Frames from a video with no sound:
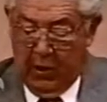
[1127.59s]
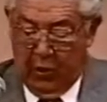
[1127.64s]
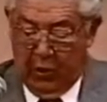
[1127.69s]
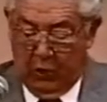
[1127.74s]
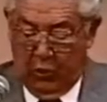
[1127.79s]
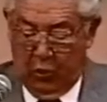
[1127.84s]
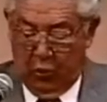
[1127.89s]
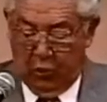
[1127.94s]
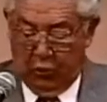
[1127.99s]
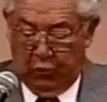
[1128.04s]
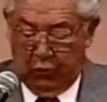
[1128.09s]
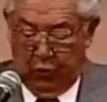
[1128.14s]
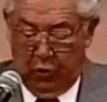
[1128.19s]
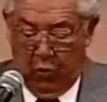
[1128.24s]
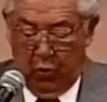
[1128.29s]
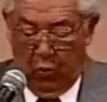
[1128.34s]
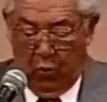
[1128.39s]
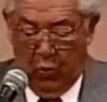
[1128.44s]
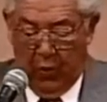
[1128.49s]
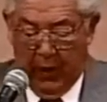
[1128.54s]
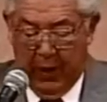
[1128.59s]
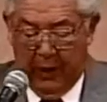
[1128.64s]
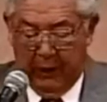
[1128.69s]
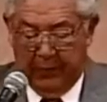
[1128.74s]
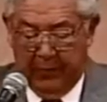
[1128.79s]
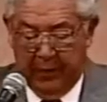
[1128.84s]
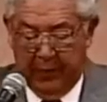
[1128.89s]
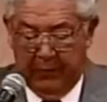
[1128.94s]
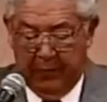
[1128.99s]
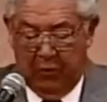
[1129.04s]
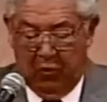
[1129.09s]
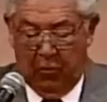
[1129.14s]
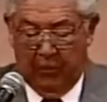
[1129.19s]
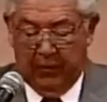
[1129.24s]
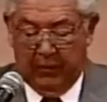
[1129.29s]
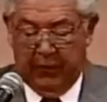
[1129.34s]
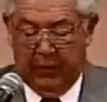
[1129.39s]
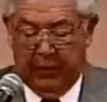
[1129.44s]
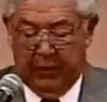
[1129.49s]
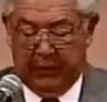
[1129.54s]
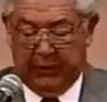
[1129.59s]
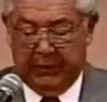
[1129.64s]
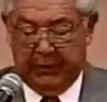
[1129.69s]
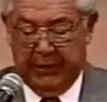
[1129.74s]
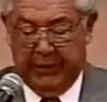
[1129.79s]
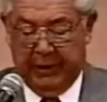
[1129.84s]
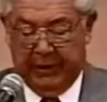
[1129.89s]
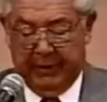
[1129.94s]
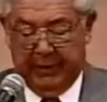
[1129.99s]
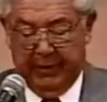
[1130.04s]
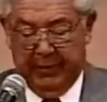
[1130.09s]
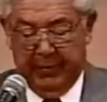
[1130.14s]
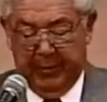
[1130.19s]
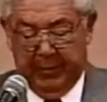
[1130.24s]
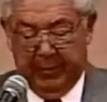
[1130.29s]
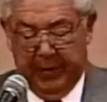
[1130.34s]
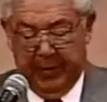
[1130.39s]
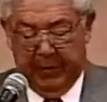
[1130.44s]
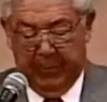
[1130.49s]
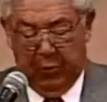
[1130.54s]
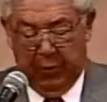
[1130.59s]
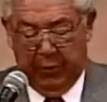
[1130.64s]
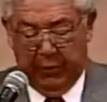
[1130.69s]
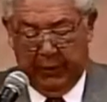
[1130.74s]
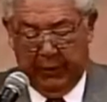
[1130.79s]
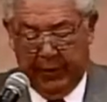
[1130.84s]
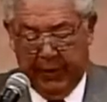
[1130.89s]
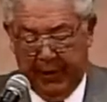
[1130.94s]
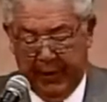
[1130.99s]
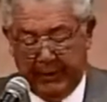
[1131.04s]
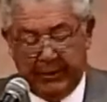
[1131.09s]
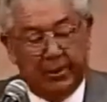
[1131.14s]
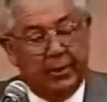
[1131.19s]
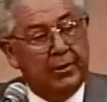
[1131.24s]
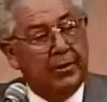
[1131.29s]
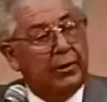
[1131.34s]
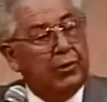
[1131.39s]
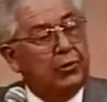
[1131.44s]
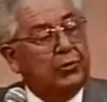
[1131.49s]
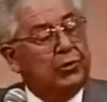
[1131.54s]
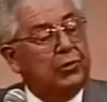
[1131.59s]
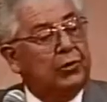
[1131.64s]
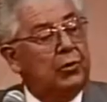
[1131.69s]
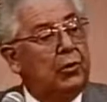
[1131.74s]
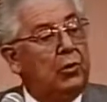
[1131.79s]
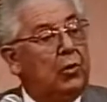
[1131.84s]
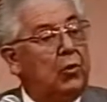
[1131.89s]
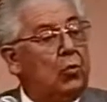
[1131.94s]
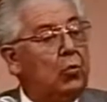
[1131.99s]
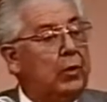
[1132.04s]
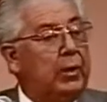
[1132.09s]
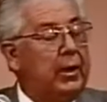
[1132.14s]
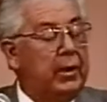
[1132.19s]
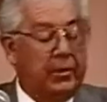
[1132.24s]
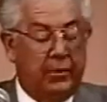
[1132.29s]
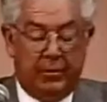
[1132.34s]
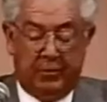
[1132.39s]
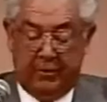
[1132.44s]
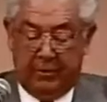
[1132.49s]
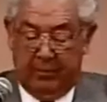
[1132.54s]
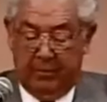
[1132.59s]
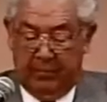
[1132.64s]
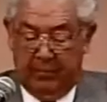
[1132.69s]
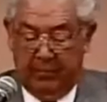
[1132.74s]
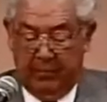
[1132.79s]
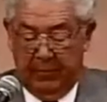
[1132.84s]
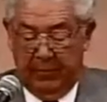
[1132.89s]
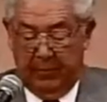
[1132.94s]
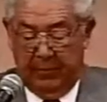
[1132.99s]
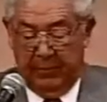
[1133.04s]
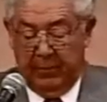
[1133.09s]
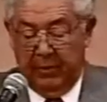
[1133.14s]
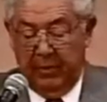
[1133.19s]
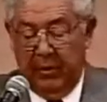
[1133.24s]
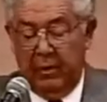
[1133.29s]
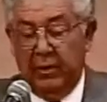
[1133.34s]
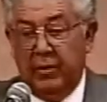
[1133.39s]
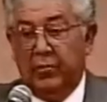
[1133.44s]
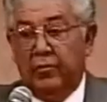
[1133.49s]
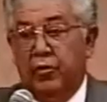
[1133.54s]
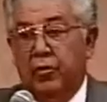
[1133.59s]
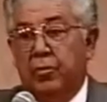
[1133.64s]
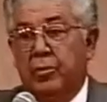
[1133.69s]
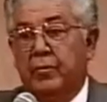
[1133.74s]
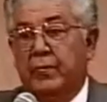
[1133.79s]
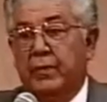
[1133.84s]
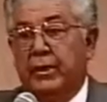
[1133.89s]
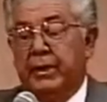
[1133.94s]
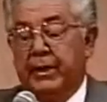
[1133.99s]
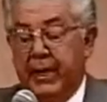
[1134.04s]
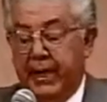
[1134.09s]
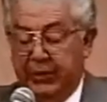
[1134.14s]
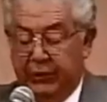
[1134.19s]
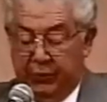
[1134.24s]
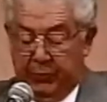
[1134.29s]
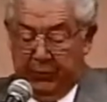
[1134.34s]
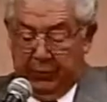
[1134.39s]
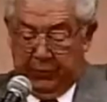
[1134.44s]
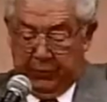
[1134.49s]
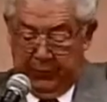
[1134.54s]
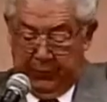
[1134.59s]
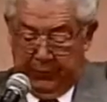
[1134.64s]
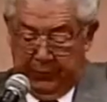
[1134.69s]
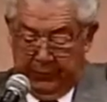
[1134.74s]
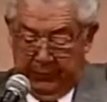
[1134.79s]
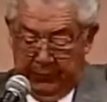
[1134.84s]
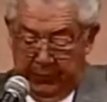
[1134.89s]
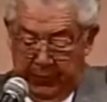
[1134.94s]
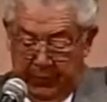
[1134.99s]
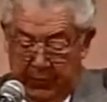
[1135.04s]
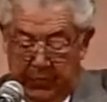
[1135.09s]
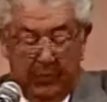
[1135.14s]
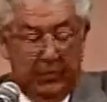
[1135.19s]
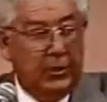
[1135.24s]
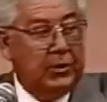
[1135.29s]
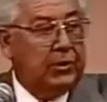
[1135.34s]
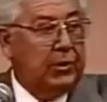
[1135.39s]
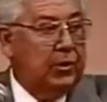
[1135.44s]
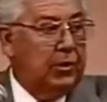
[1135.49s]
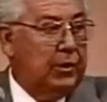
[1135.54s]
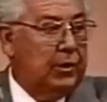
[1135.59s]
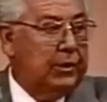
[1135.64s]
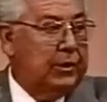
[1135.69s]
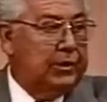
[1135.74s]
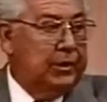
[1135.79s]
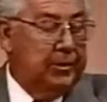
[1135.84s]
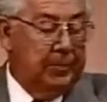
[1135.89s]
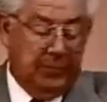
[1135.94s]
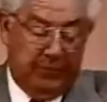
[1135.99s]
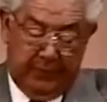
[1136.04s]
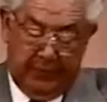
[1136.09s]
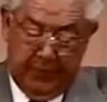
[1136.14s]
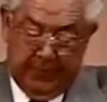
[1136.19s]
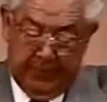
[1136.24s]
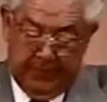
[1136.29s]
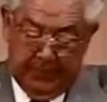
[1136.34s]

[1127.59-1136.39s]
Those who hold wealth in the form of real estate seem to pay more tax than those who hold wealth in the form of intangibles. This hardly seems fair.